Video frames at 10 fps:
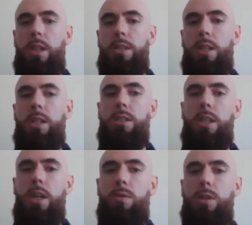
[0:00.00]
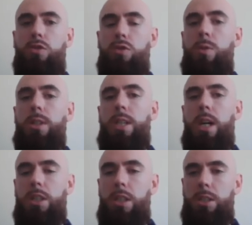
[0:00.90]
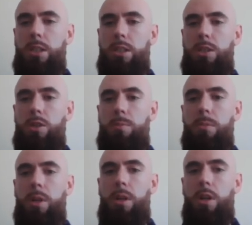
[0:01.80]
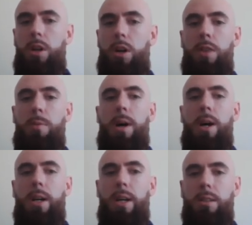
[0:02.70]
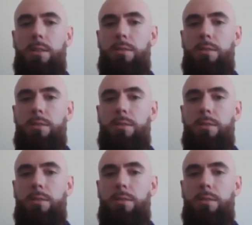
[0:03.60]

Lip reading: is that it's the only truly touchless system on the market.